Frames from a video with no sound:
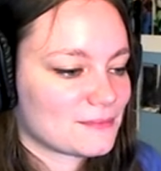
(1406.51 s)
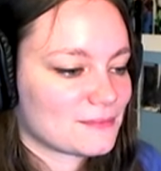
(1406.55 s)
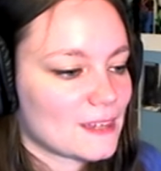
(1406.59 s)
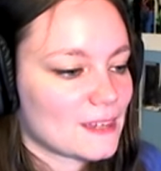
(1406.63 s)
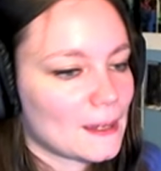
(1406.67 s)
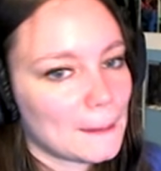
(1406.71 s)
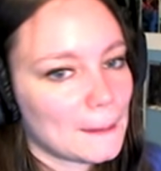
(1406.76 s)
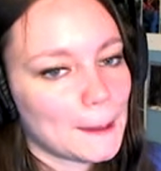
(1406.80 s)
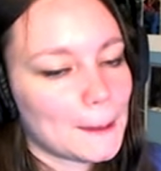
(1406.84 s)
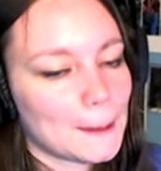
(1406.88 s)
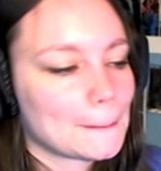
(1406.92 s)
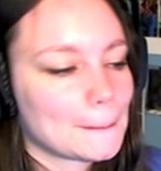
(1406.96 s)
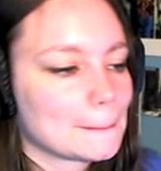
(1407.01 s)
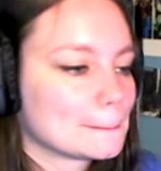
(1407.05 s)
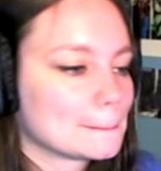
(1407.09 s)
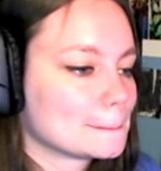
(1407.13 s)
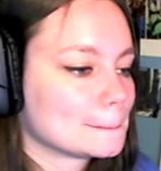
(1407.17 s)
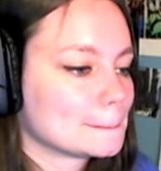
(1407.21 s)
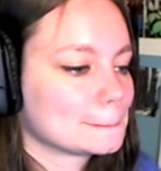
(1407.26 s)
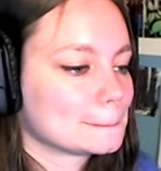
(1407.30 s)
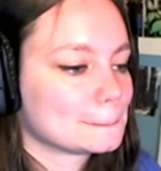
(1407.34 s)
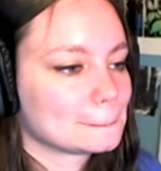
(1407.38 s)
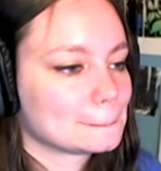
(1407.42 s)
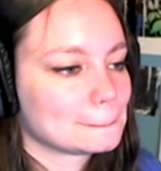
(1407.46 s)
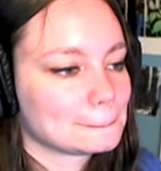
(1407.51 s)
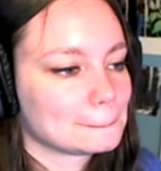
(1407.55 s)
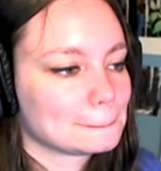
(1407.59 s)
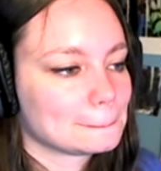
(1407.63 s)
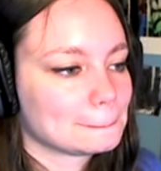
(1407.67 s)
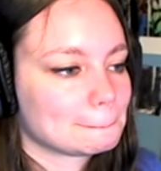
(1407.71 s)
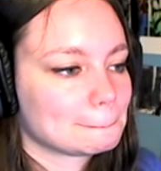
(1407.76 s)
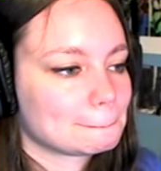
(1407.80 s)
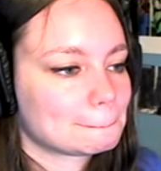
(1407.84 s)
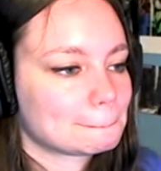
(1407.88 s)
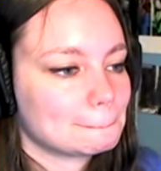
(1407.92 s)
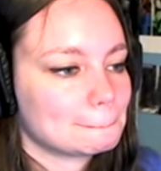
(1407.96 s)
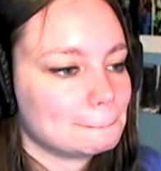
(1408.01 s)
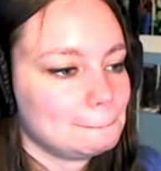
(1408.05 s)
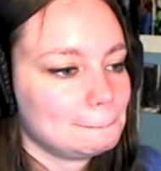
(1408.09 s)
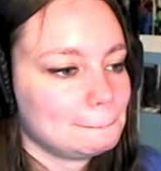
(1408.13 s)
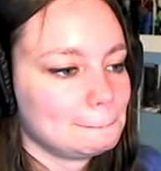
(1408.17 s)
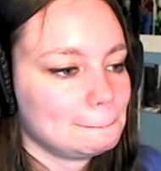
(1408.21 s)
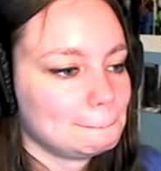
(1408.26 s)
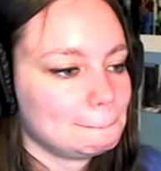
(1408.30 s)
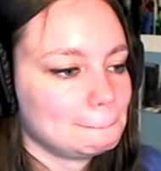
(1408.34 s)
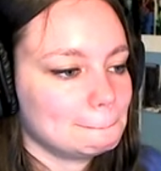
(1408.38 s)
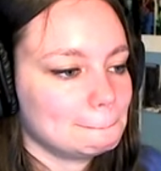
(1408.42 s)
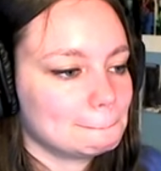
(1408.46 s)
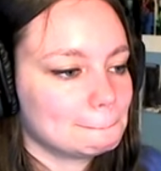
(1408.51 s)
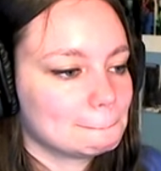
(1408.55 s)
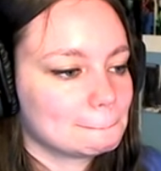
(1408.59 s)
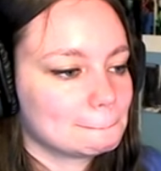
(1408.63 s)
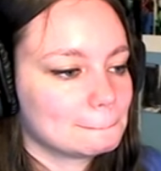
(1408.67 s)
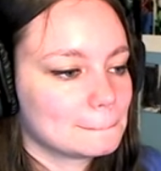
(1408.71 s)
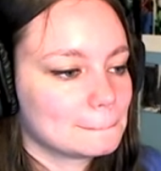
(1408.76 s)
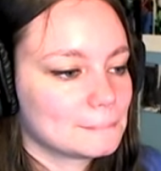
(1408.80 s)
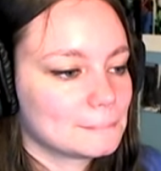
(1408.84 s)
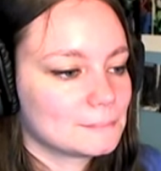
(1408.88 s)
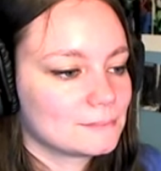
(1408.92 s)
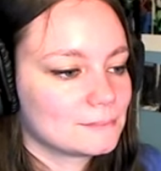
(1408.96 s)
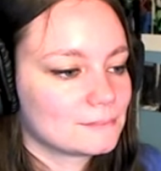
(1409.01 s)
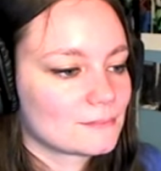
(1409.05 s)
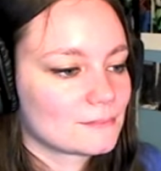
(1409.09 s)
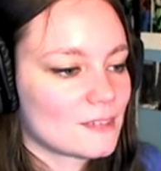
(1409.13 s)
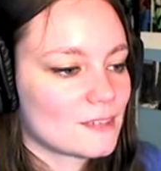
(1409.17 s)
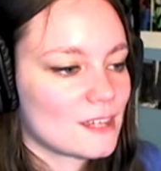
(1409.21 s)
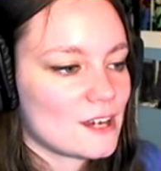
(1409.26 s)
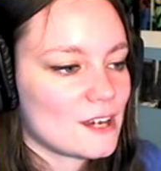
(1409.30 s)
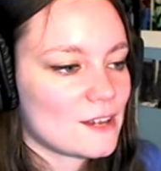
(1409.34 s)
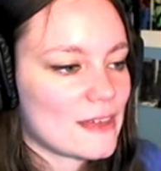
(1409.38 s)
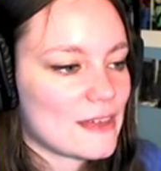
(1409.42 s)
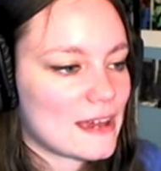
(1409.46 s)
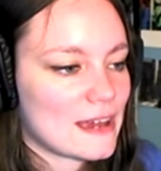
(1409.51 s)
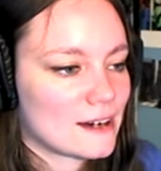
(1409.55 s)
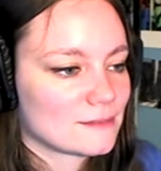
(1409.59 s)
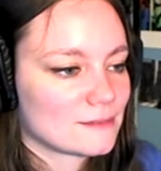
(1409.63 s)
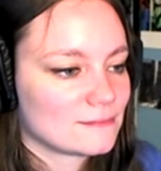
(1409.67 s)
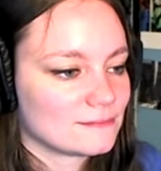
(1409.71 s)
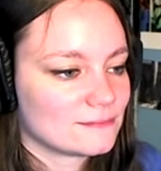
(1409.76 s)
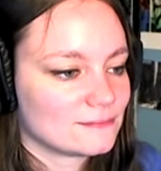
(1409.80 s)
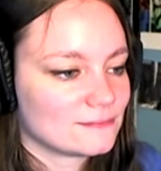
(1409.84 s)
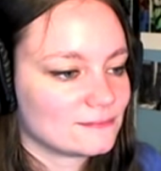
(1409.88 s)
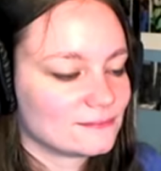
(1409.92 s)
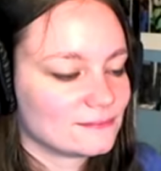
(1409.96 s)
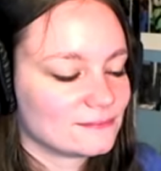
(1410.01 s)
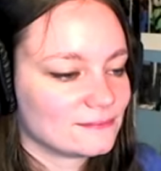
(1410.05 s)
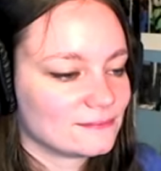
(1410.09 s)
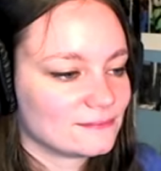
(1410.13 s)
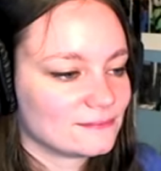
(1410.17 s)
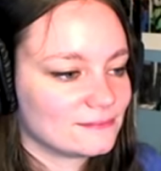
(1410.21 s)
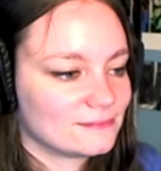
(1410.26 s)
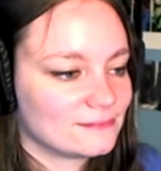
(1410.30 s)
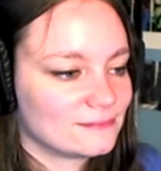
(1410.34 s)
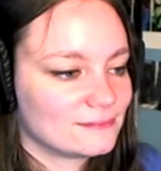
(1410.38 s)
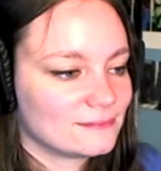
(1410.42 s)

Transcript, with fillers: I don't even know where I'm at. Uh You're there. Oh, there it is.